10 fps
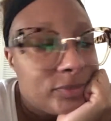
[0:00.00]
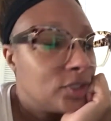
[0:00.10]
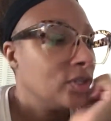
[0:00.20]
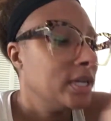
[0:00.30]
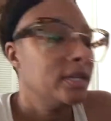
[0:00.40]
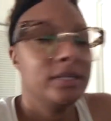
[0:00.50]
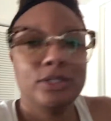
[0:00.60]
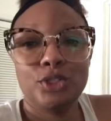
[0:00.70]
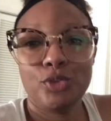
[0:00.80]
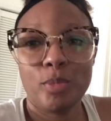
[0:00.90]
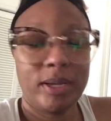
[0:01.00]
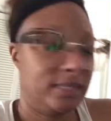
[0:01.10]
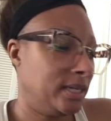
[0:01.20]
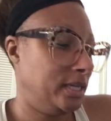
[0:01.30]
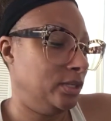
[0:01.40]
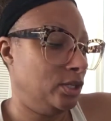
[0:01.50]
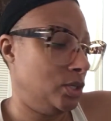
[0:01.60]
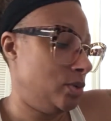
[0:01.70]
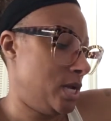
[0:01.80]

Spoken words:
trying to do the best I can do